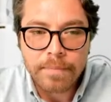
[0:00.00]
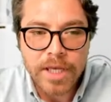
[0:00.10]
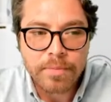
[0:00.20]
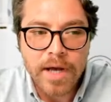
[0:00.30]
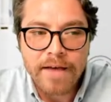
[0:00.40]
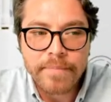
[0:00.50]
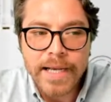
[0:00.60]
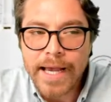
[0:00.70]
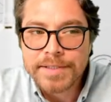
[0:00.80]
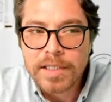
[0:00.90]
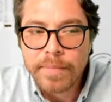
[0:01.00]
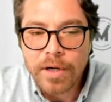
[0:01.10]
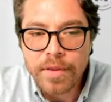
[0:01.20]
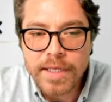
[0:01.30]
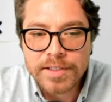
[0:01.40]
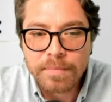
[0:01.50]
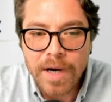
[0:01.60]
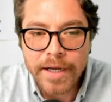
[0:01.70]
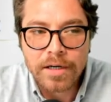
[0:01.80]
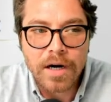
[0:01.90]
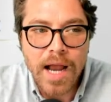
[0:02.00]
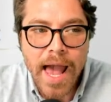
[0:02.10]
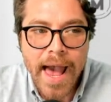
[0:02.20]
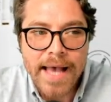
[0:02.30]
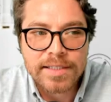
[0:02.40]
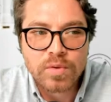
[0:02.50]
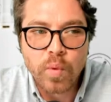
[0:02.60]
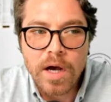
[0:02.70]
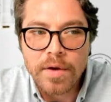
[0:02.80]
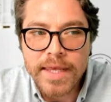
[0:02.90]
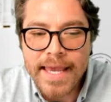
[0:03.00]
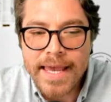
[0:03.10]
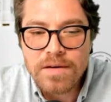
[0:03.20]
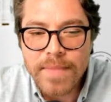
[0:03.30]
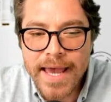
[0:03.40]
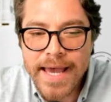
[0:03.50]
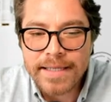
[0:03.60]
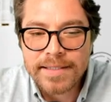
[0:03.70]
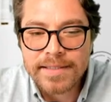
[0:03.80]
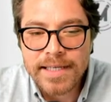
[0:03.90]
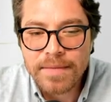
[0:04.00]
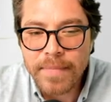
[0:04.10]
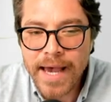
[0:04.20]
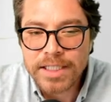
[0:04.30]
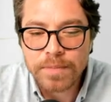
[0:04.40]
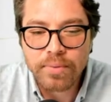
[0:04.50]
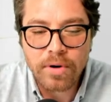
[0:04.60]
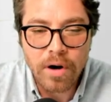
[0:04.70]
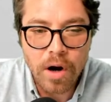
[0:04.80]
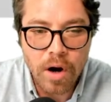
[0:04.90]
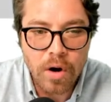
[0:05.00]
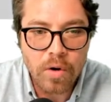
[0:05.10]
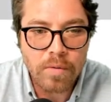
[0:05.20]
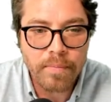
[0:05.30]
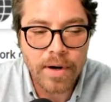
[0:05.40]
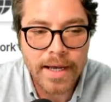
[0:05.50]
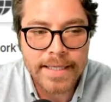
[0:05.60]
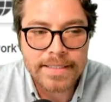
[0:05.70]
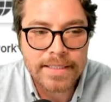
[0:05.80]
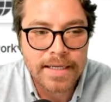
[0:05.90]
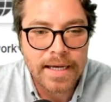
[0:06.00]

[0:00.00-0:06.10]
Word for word: of people have been asking about this miner as well, the MXC Match Pro, but